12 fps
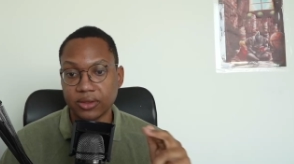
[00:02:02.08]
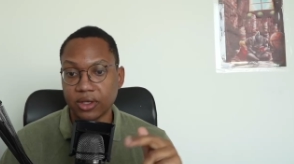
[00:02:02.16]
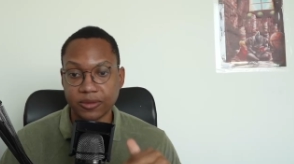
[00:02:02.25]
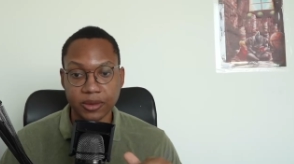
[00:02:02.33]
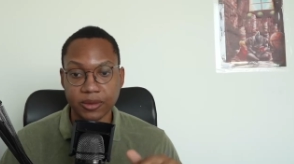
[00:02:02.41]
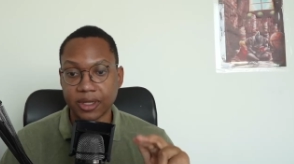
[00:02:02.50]

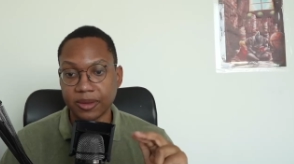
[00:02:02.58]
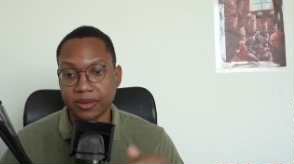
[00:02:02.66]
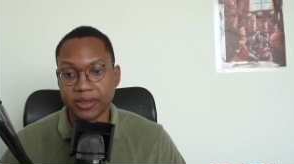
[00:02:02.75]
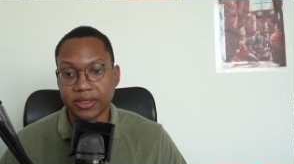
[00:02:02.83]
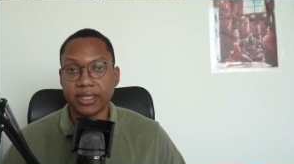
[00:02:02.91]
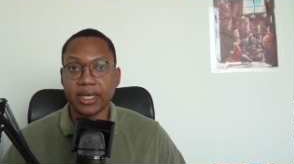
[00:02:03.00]
solving more
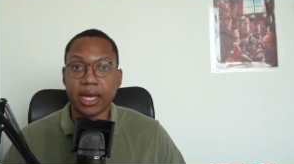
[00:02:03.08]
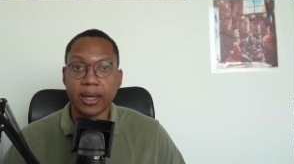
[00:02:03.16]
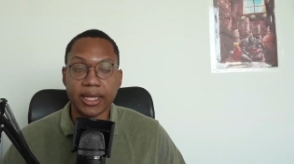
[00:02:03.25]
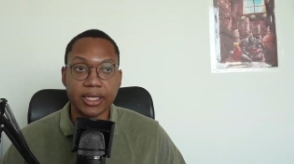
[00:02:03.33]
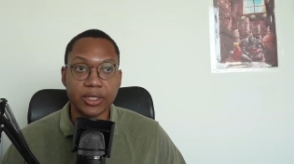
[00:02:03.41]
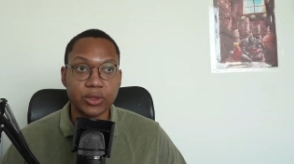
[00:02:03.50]
problems.
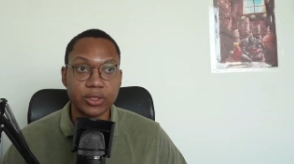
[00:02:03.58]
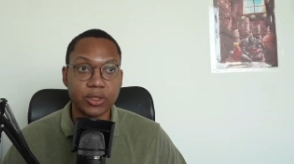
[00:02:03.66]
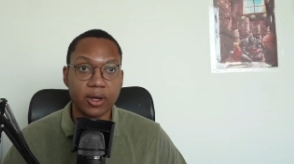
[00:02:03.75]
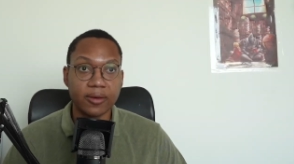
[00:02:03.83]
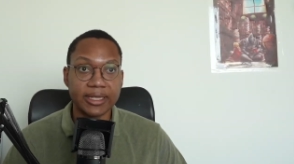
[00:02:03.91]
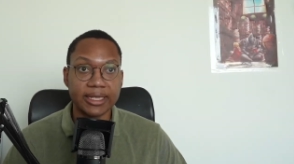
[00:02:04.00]
I think you should
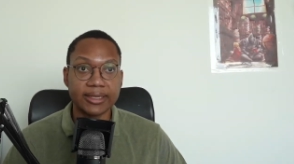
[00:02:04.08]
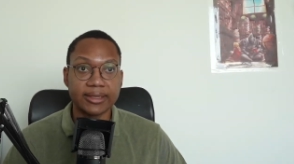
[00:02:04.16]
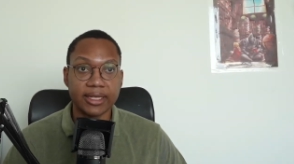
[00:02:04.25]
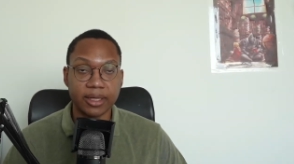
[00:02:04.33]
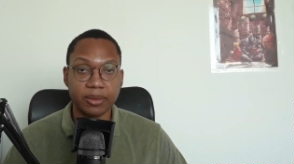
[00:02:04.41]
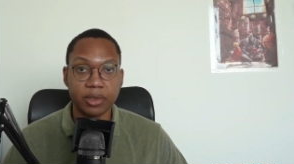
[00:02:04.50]
solve at
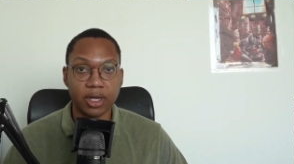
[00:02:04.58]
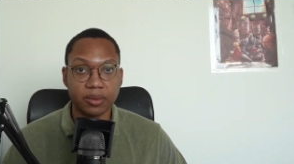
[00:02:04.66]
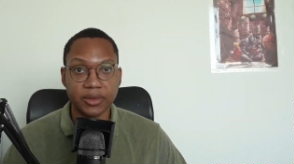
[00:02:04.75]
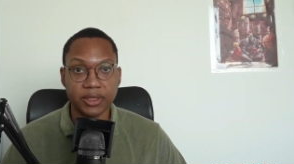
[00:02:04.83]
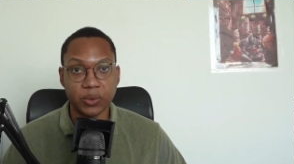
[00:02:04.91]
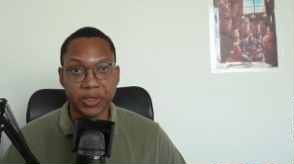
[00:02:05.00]
least 10
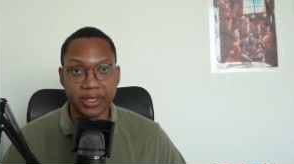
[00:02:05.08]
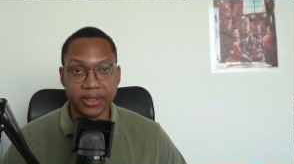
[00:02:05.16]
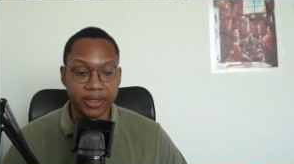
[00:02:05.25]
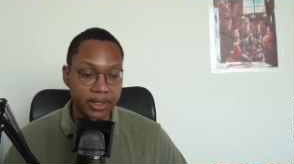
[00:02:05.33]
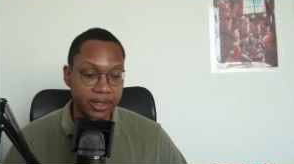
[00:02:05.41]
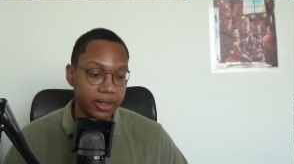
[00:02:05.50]
problems a week.